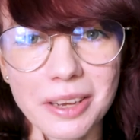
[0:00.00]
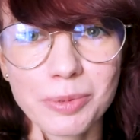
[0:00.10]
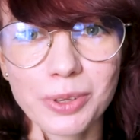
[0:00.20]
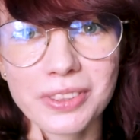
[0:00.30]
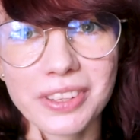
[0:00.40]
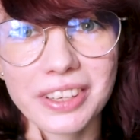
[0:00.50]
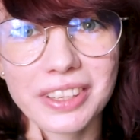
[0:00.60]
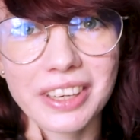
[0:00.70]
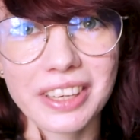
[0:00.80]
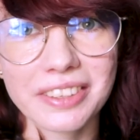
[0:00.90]
I'm not
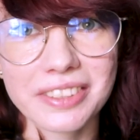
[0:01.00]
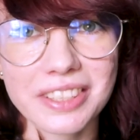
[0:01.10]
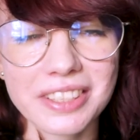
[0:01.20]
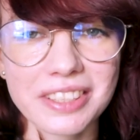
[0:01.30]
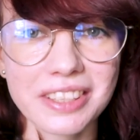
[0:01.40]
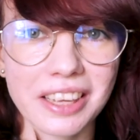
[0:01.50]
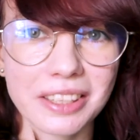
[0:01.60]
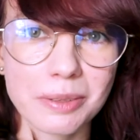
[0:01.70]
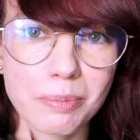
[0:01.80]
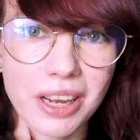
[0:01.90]
earning
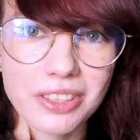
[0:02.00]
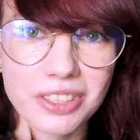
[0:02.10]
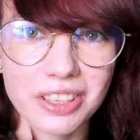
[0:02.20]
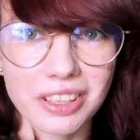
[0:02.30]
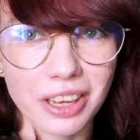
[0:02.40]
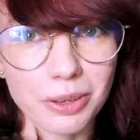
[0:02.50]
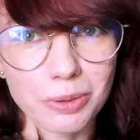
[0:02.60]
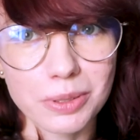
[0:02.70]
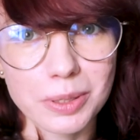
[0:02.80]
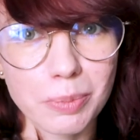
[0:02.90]
that much that I
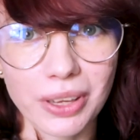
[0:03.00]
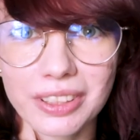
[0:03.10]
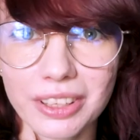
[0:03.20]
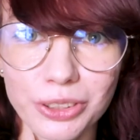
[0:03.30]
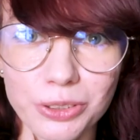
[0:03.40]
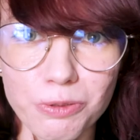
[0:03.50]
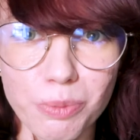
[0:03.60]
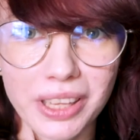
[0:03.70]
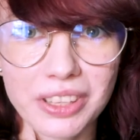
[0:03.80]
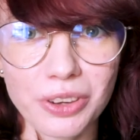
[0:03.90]
could spend a lot of
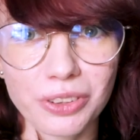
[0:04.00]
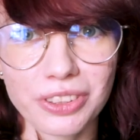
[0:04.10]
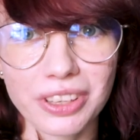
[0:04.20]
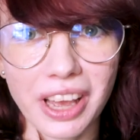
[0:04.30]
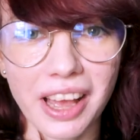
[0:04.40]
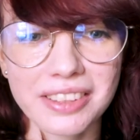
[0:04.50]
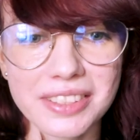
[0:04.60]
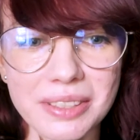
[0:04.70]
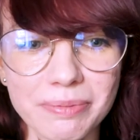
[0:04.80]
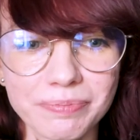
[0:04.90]
money on
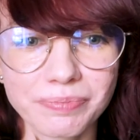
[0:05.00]
ads